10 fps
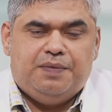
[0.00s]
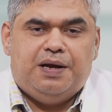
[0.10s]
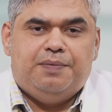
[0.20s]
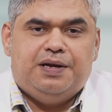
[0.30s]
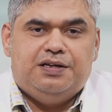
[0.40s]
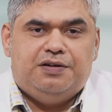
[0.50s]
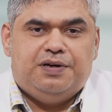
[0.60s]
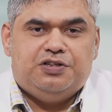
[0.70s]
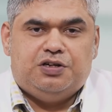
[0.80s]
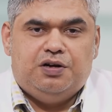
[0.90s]
I'm an
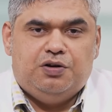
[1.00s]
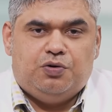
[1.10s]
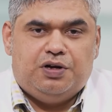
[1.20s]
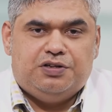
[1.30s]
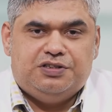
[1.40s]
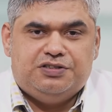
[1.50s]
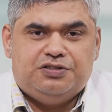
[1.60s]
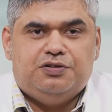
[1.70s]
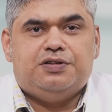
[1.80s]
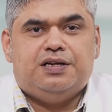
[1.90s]
interventional neurologist
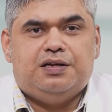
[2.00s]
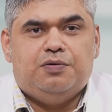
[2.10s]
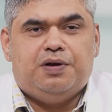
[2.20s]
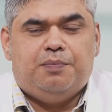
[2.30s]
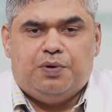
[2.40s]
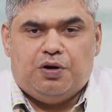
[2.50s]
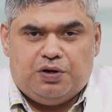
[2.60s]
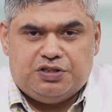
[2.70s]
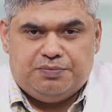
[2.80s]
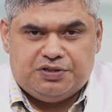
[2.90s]
associated with Apollo
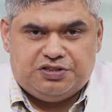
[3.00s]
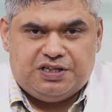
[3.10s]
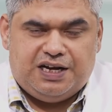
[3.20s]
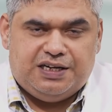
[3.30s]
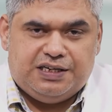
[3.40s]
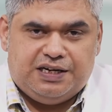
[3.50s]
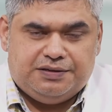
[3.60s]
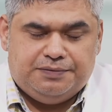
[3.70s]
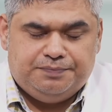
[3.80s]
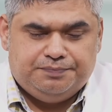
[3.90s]
Hospital, Jayanagar.